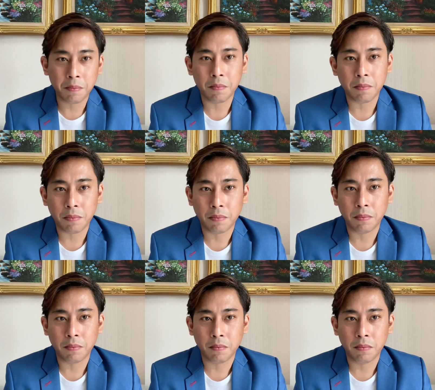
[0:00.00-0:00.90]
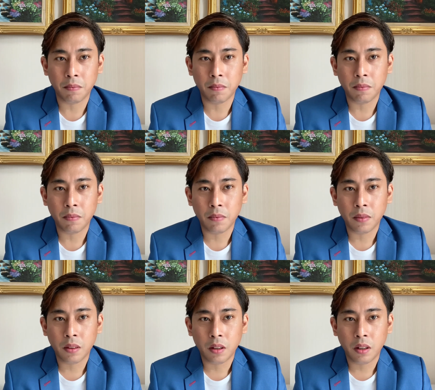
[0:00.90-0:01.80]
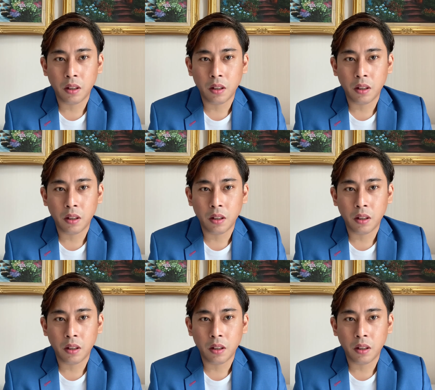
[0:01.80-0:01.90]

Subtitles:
Nothing is said.